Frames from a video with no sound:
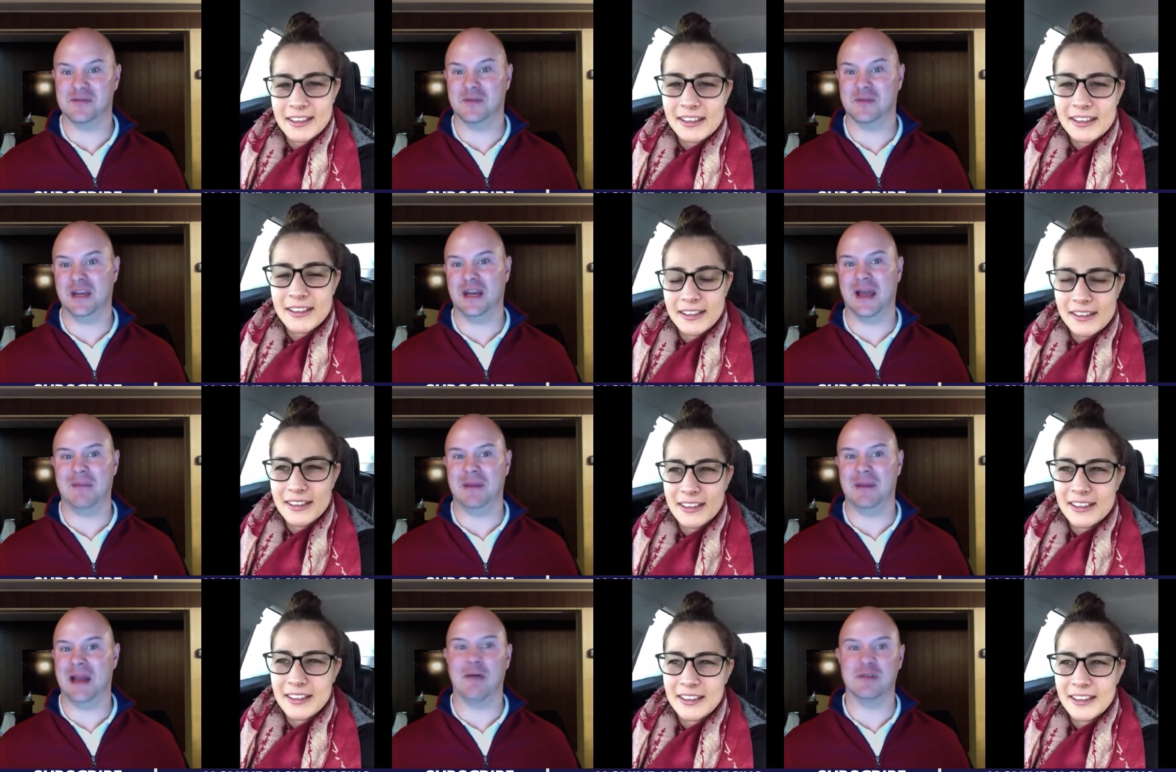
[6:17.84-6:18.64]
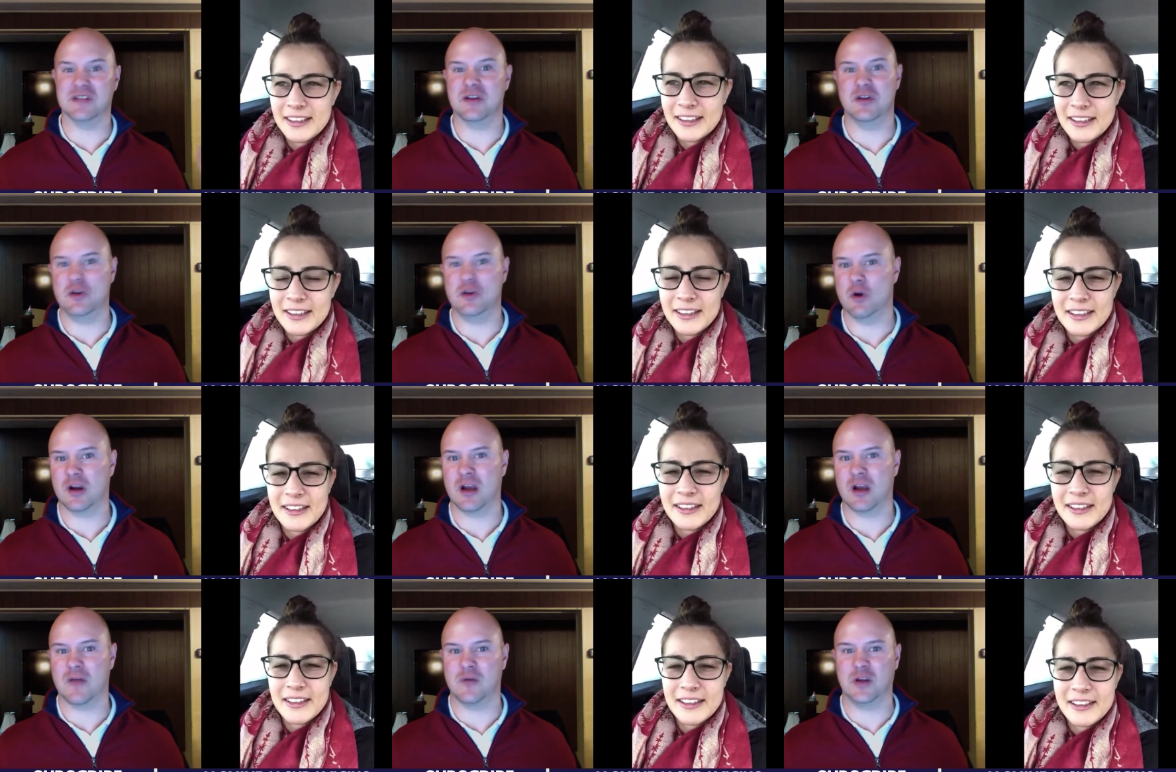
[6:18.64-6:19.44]
Speaker 1: of late. I mean, I was in New
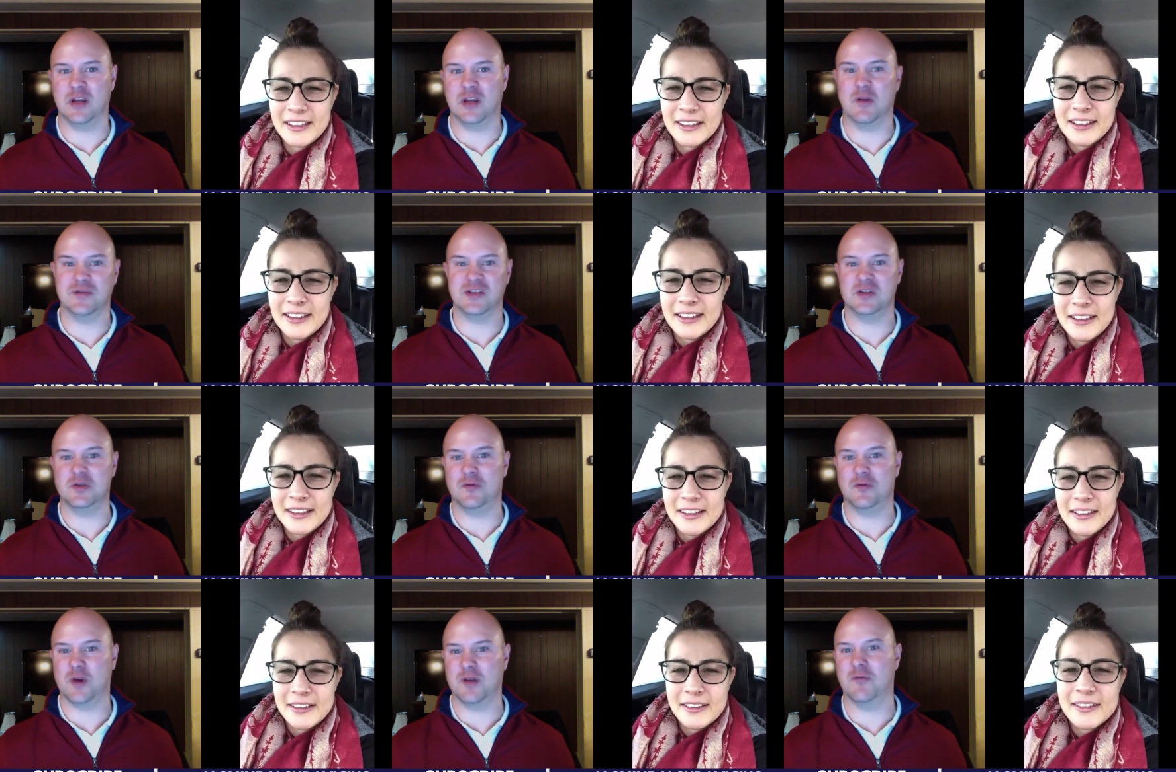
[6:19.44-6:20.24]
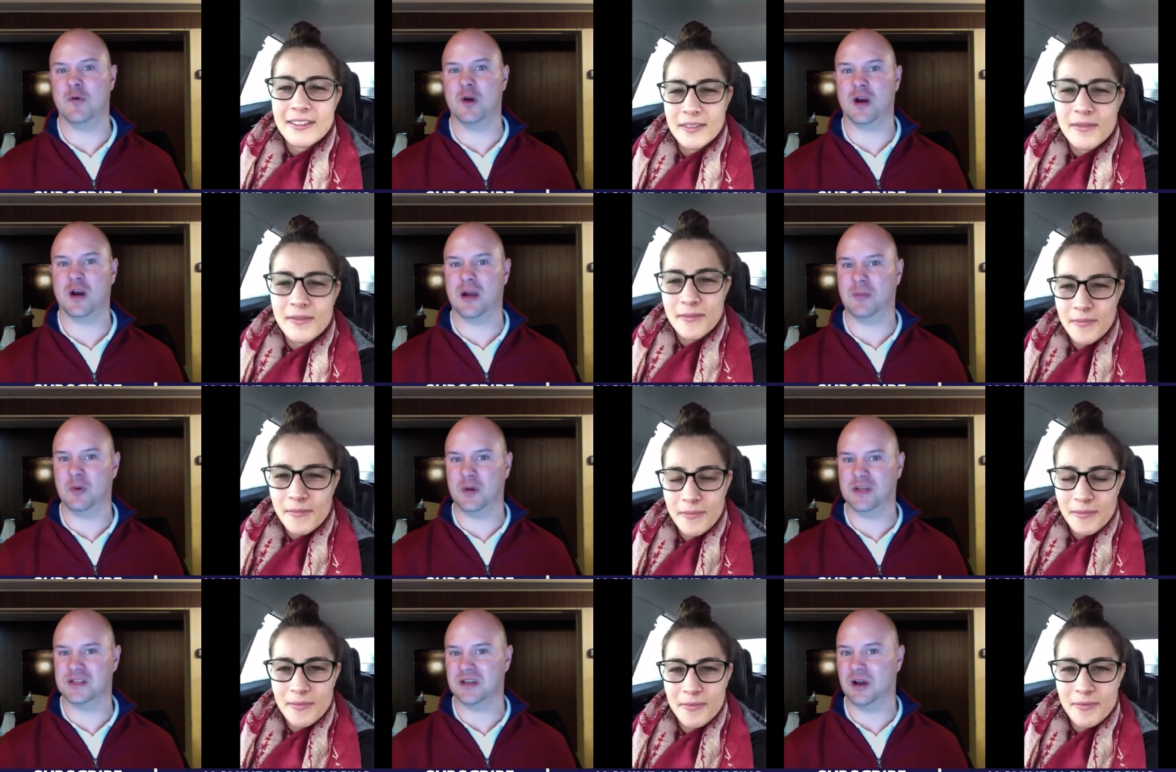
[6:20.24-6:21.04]
York covering U F C two forty-four a couple
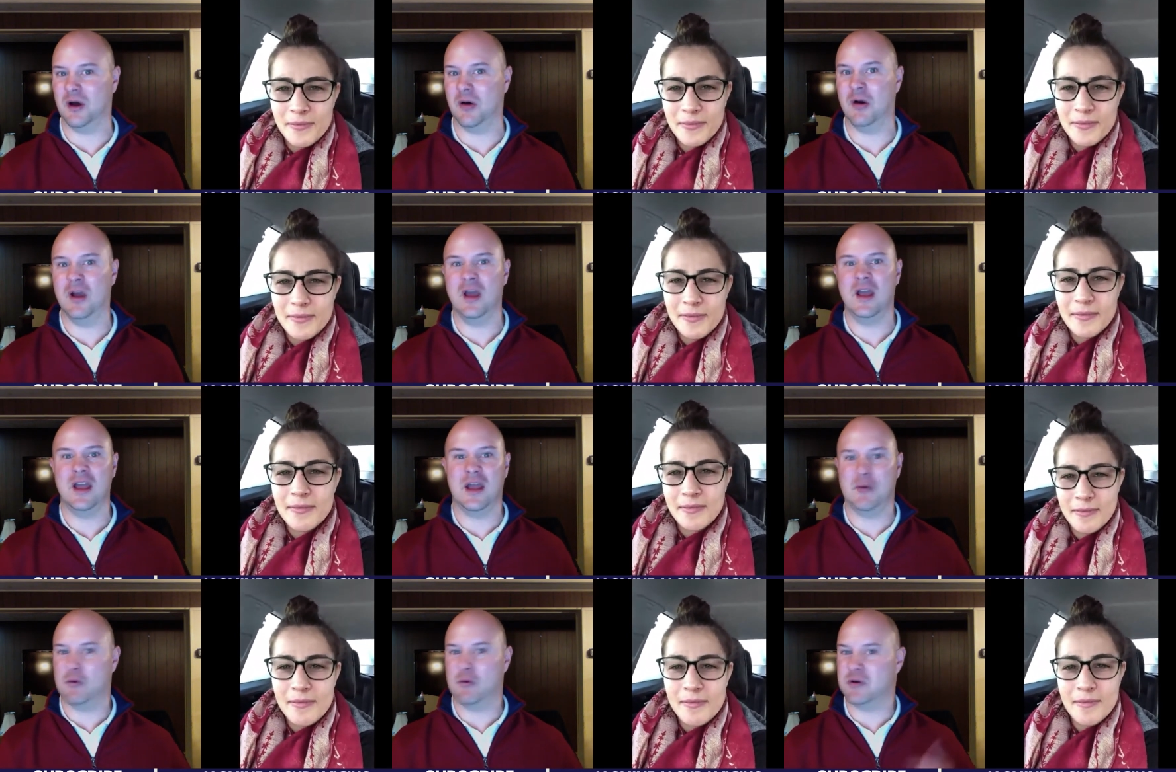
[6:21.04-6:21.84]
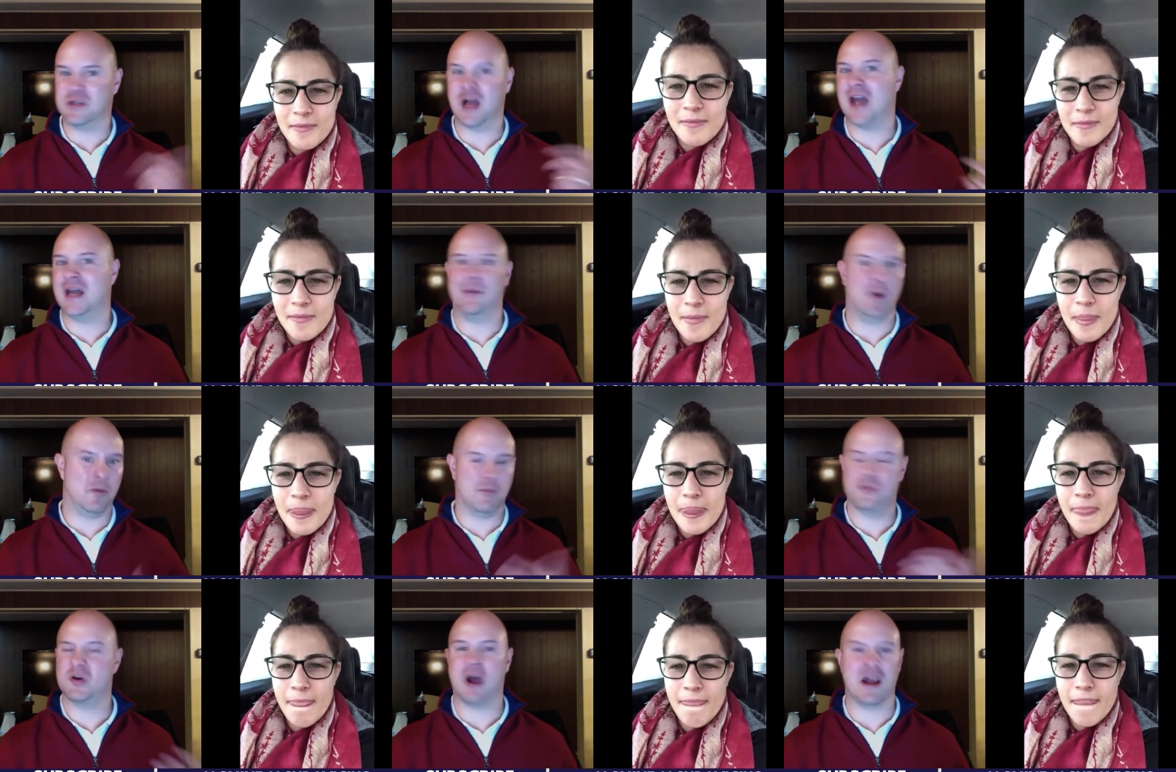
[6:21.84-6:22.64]
weeks ago, and we were talking
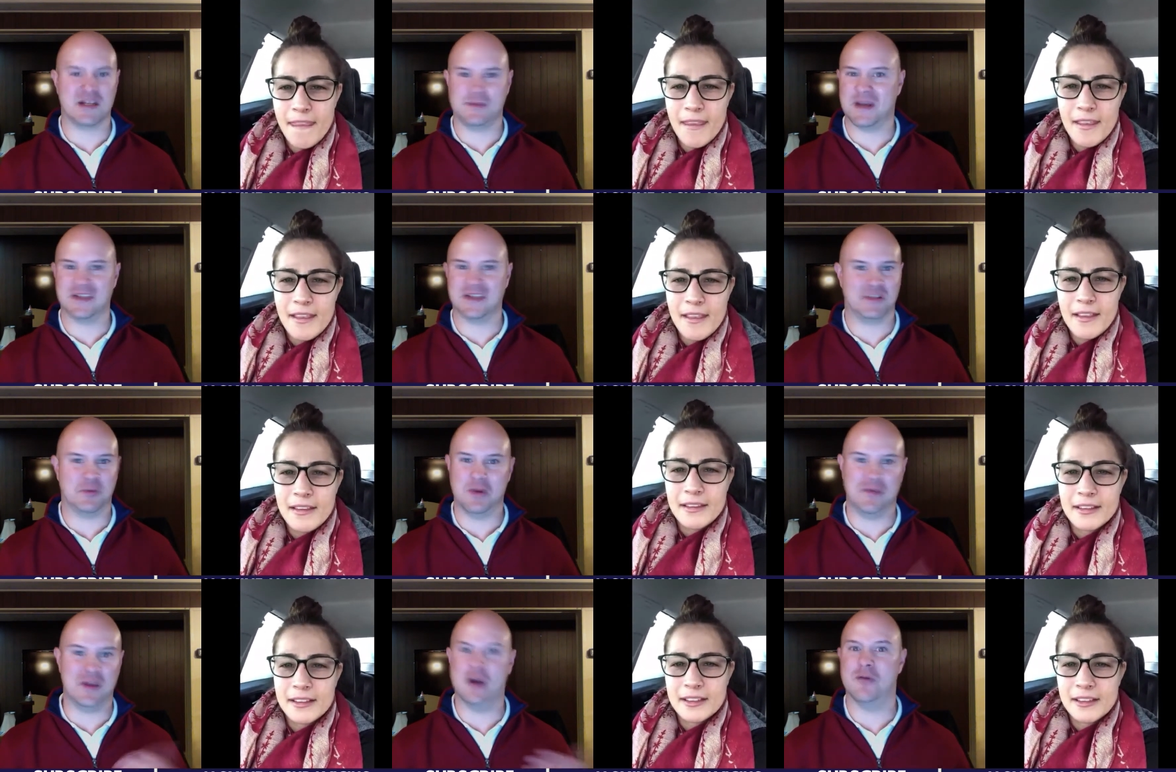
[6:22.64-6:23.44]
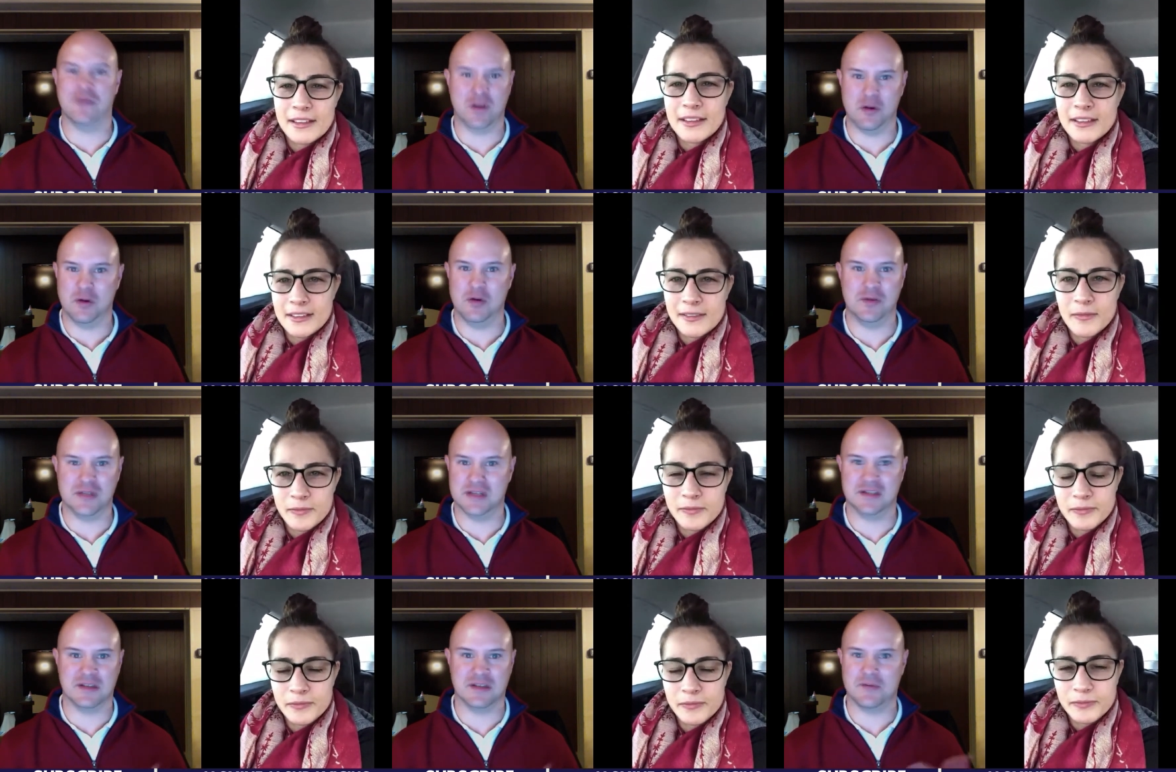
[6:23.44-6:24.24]
about prospects that we've interviewed
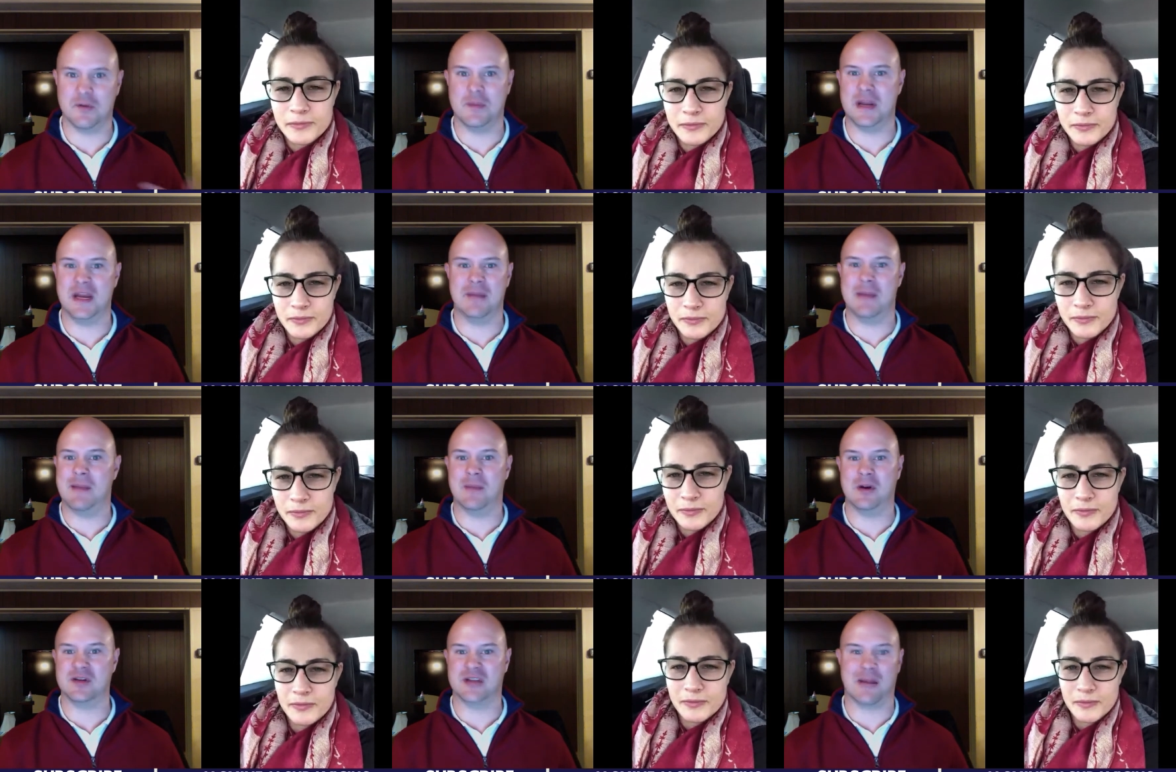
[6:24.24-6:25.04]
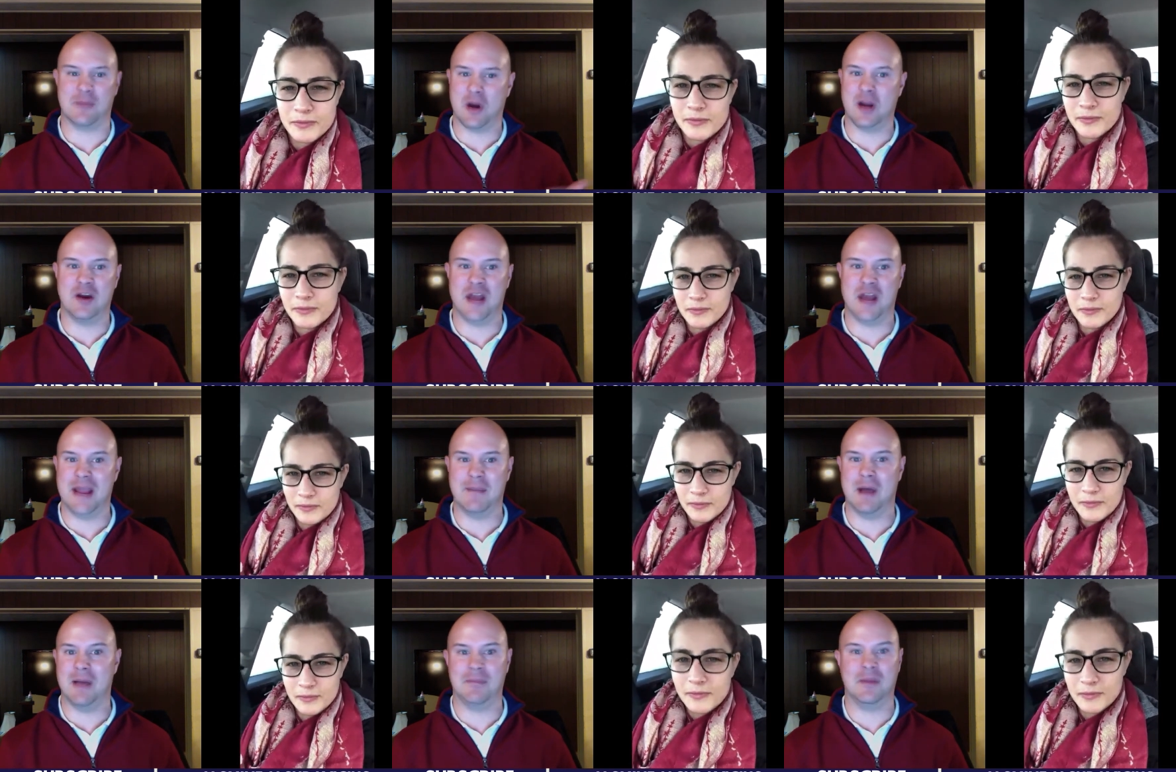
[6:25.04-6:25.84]
to different media members, and I brought your
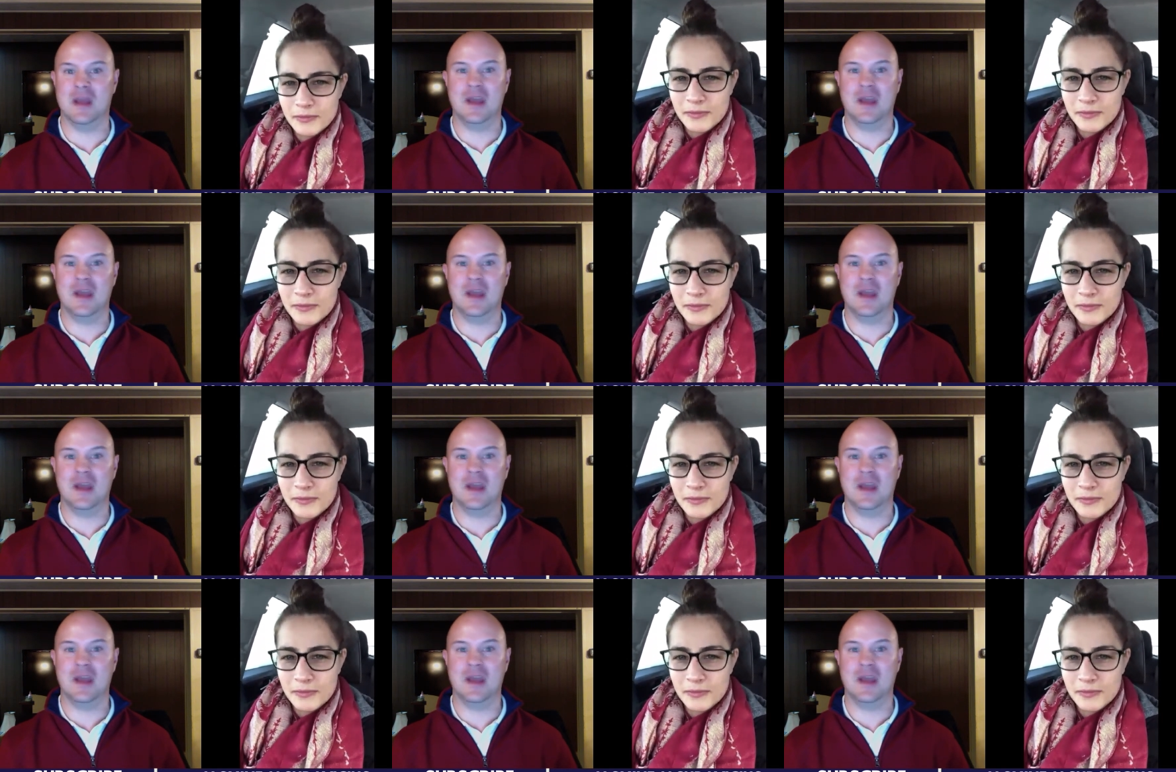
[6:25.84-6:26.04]
name up